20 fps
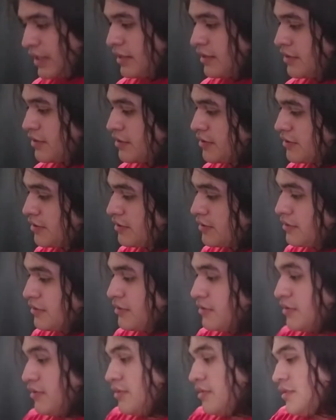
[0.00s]
there's
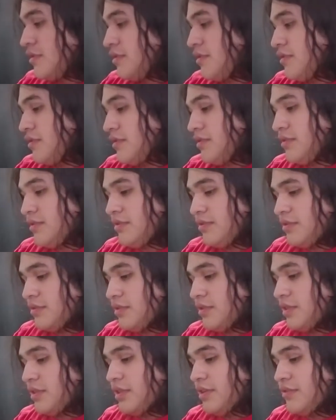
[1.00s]

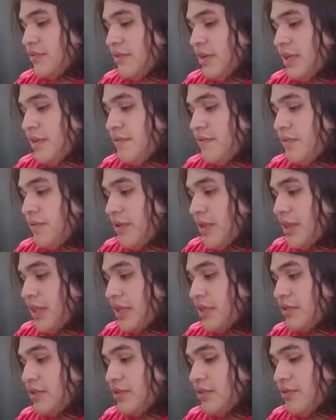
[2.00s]
a little Evil
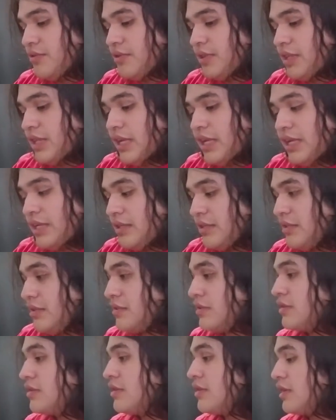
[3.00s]
Within two thing.
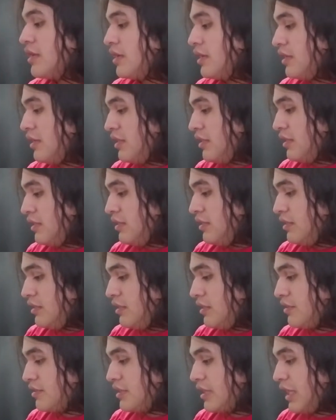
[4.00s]

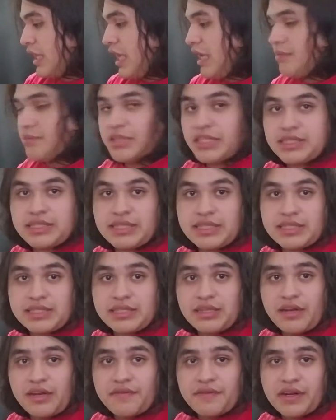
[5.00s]
There's the game disc
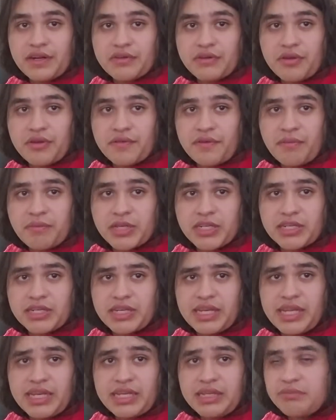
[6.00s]
itself. I don't know if I'm going to
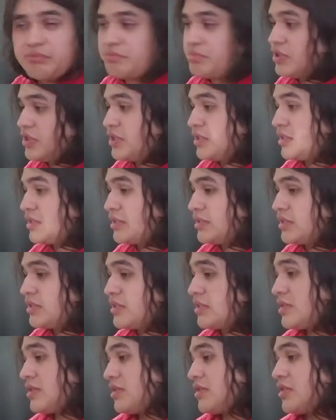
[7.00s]
need it, but
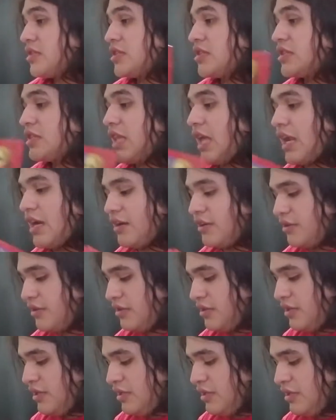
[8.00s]
it's just there.
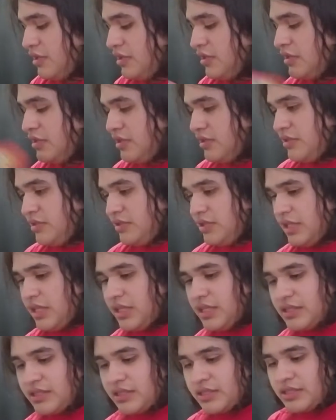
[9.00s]

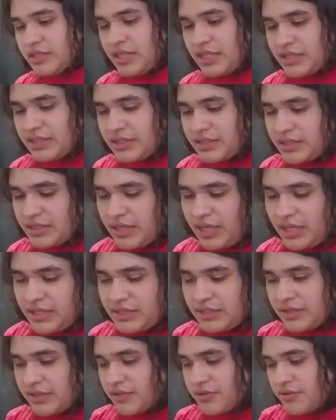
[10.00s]
And it's this nice,
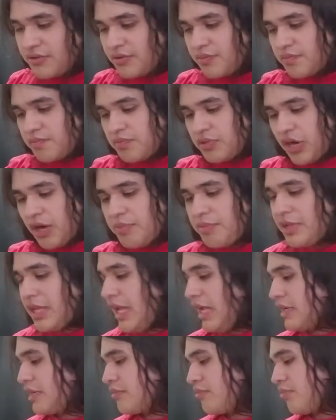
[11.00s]
nice little
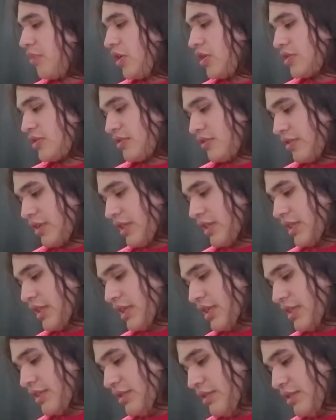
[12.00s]
propaganda box looking thing.
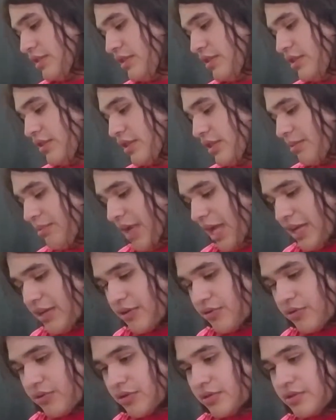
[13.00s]
And look, a
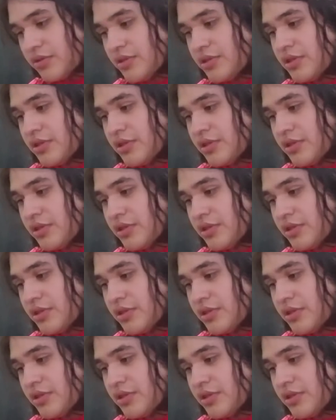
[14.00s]
manual.